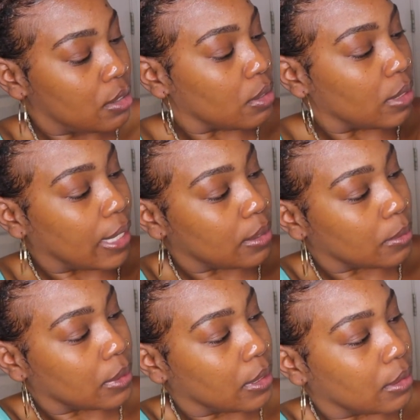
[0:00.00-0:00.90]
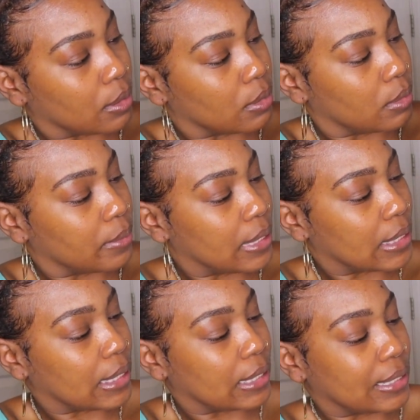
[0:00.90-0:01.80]
so that's really cool. Ooh, what is
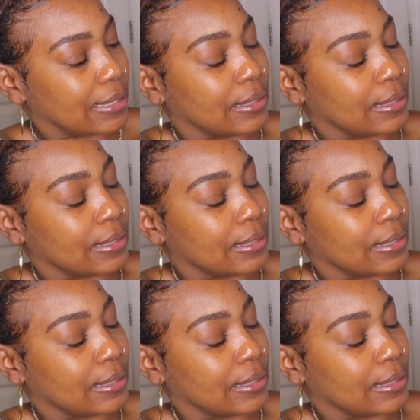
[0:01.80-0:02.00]
this?